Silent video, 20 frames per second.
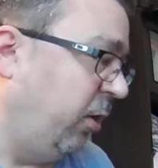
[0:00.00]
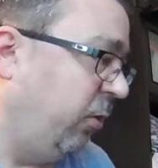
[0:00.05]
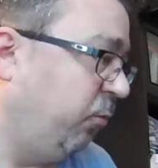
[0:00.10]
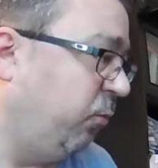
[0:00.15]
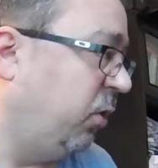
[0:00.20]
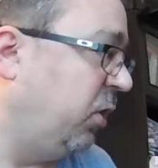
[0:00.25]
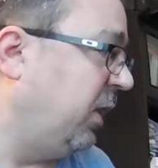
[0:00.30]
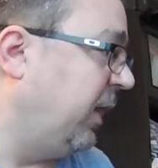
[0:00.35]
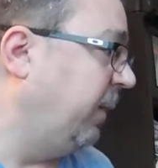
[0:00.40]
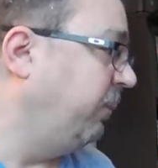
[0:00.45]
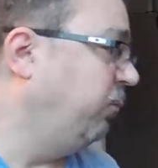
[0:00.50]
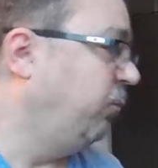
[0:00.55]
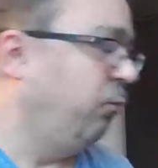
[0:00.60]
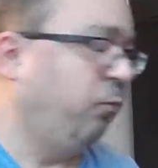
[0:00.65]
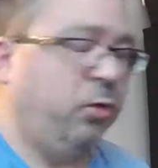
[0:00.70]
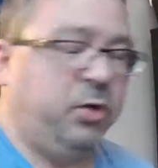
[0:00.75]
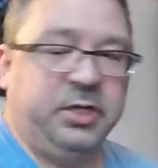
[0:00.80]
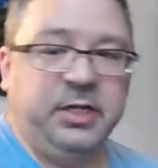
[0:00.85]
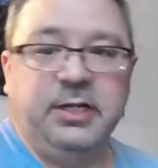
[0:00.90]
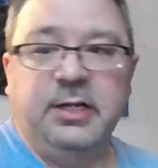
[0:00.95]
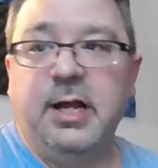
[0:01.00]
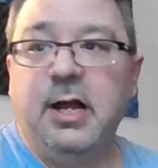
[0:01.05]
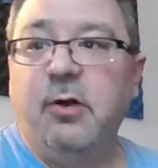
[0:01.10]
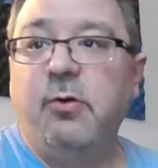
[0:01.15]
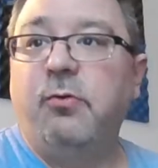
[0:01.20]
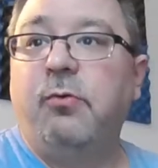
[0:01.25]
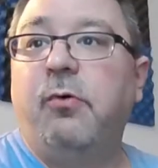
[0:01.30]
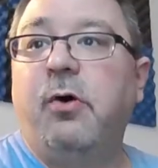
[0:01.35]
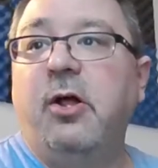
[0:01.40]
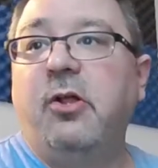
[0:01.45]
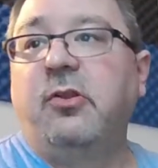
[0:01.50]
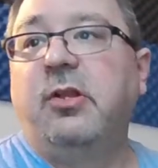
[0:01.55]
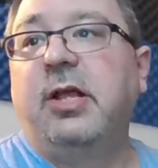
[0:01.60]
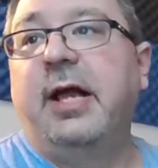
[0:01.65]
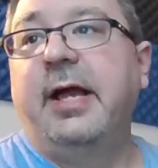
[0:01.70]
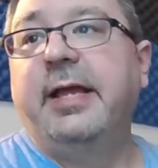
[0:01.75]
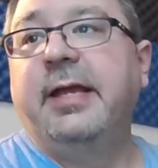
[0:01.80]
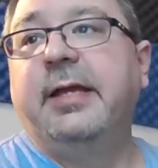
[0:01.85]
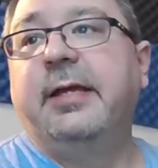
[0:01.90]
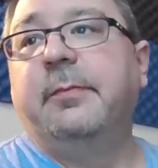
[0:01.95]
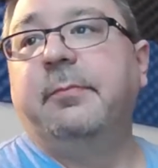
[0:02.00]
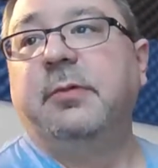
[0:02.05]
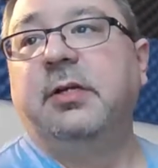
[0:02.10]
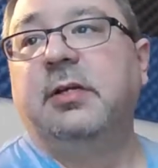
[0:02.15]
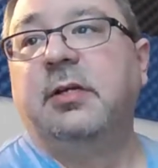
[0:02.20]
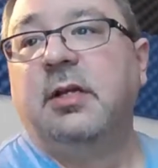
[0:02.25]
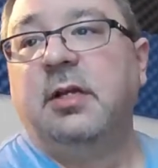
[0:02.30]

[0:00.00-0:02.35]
while I'm working out, while I am